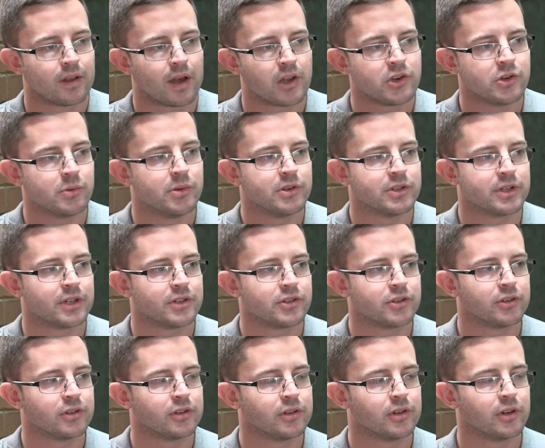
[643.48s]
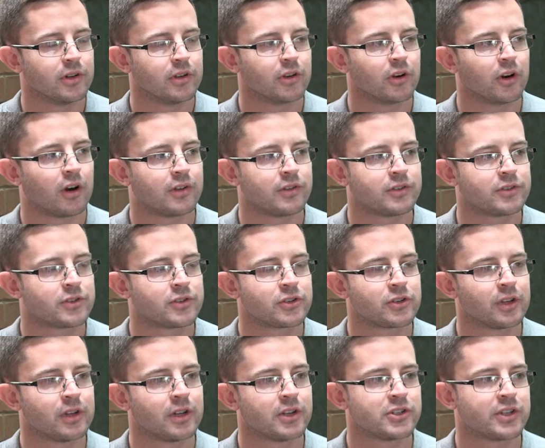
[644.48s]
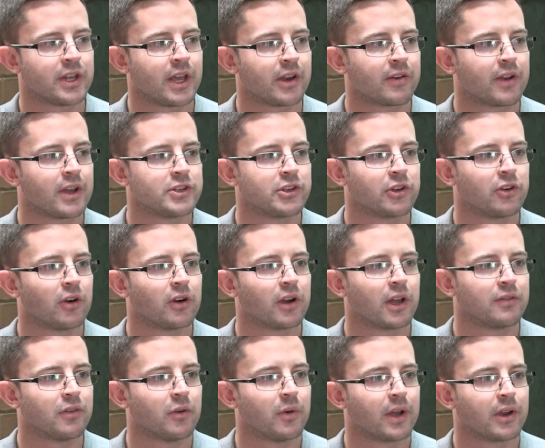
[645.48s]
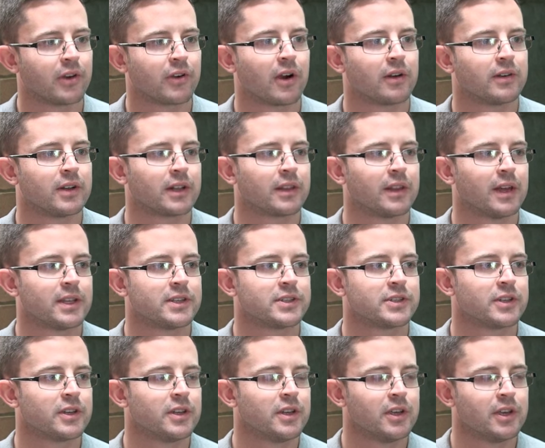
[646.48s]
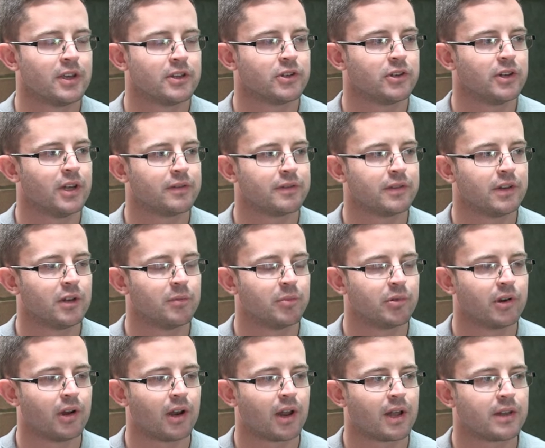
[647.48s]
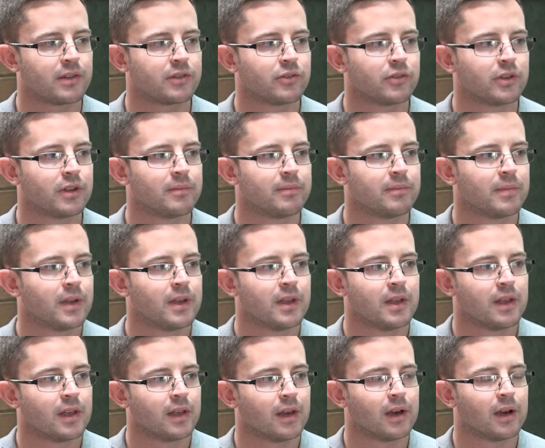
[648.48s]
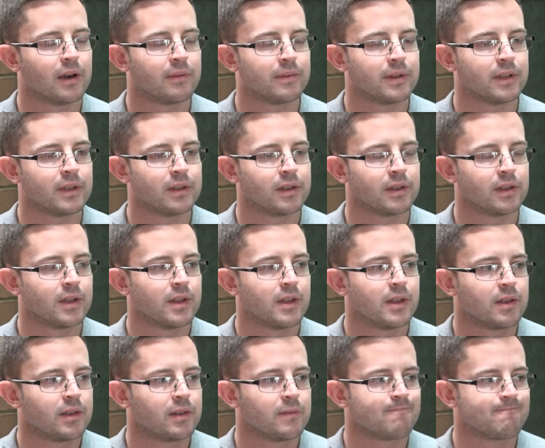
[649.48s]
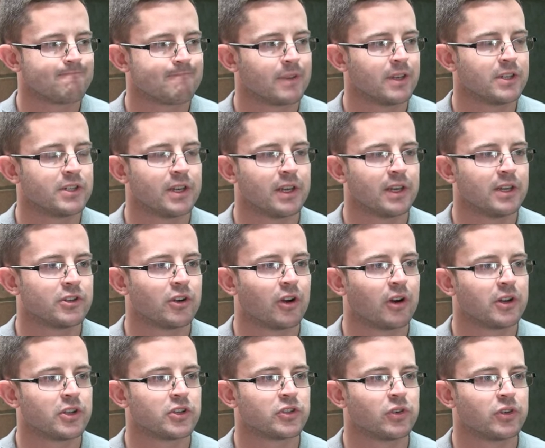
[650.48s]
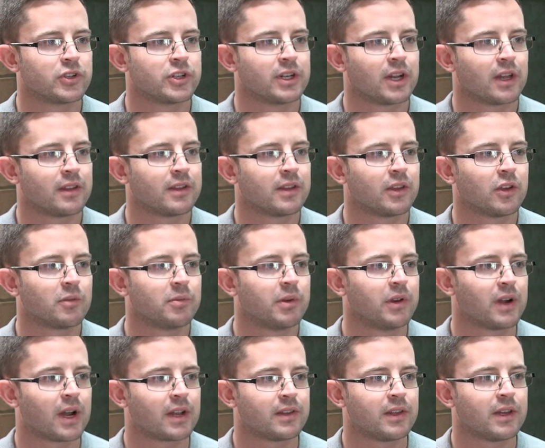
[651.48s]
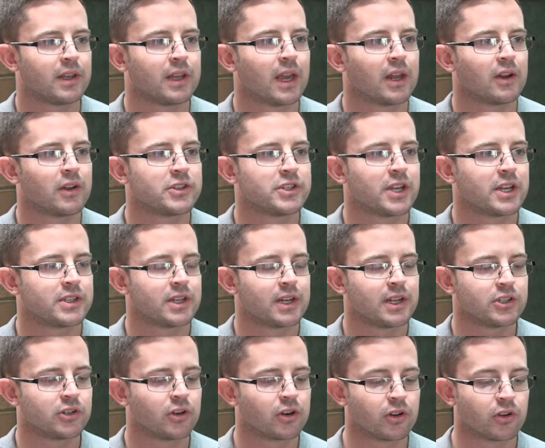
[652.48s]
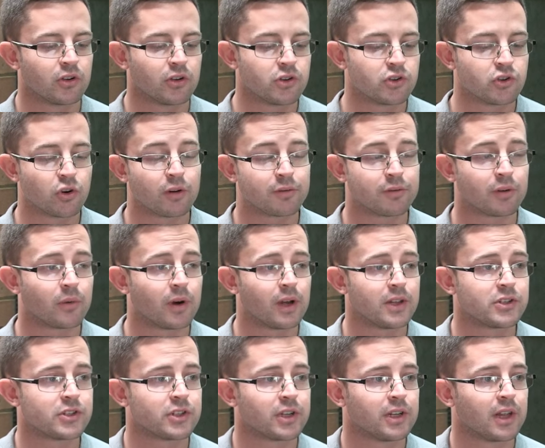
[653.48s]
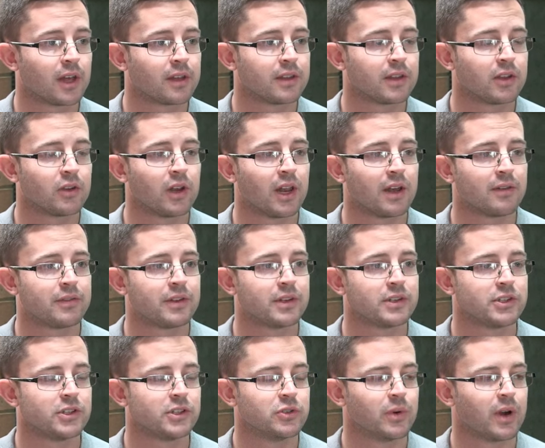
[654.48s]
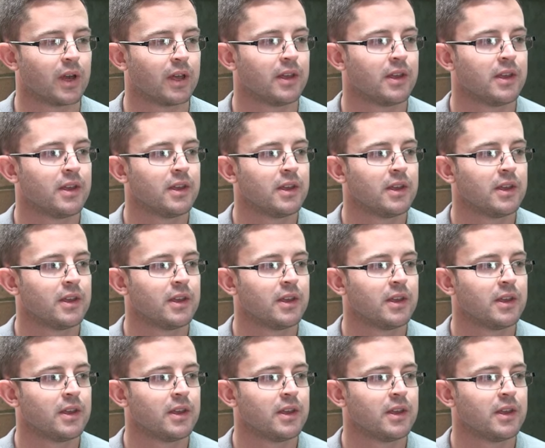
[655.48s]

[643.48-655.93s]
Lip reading: 100%. You know, you can't, in a staying race, you can't give away ground like that. So definitely put a line through him. He's an honest horse, and I think he'll be right there again on Saturday. He's got a good draw for once, and I think he'll have things his way.